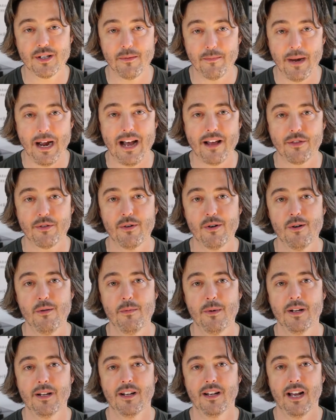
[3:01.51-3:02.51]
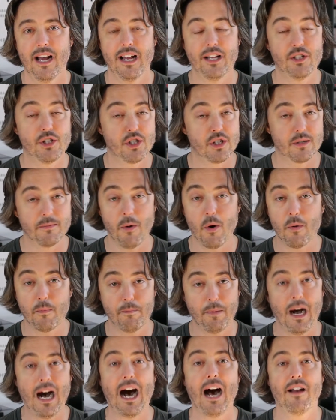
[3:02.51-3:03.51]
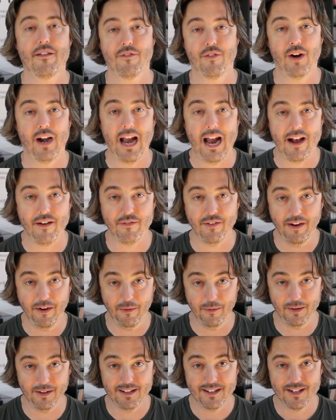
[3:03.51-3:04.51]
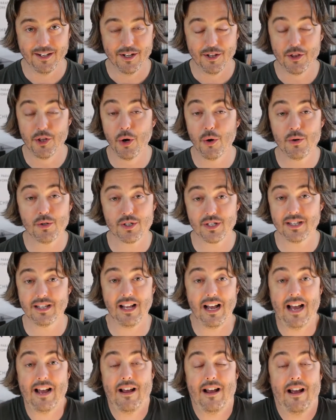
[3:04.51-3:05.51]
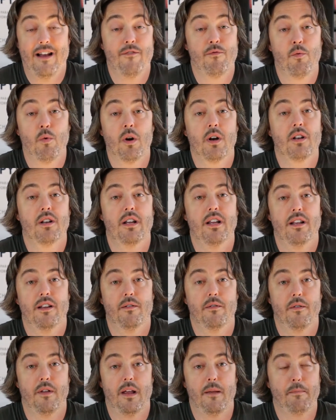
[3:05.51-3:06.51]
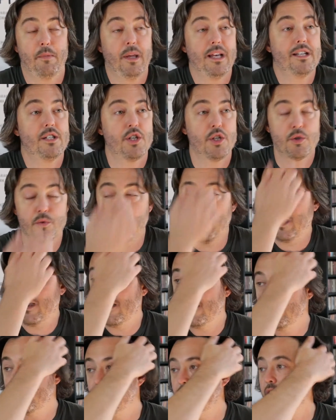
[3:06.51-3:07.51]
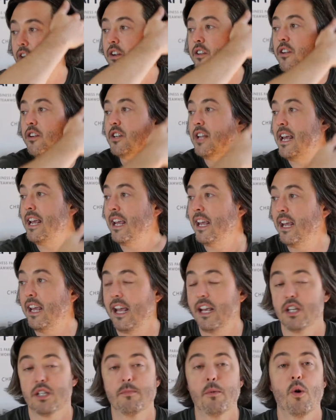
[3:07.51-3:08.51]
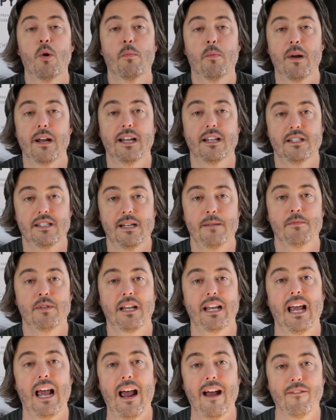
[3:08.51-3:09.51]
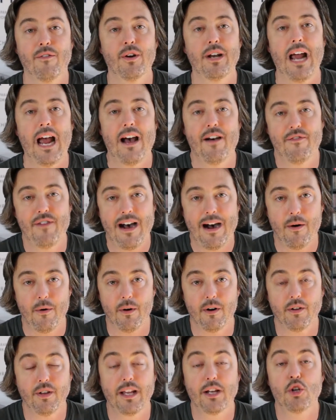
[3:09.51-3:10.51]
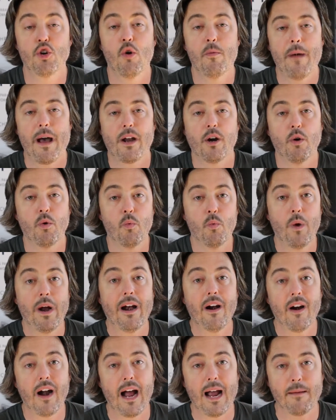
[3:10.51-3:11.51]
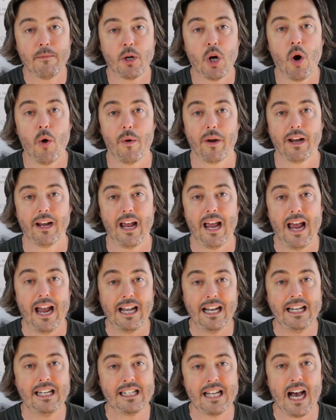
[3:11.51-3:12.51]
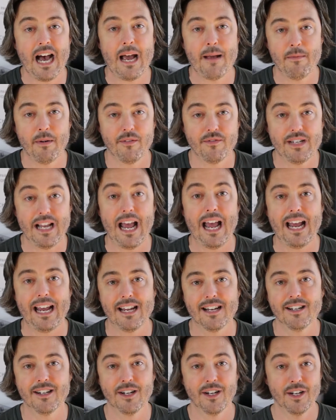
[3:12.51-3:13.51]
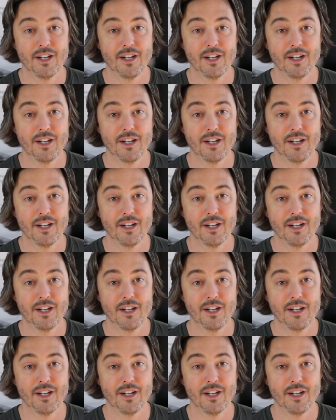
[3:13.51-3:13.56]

in the bathroom and smoke pot for a half hour. Those, I, I've worked at places where they're, they're taking a smoke break, it seems like, every half hour. Like, no matter where I'm going, any time of day,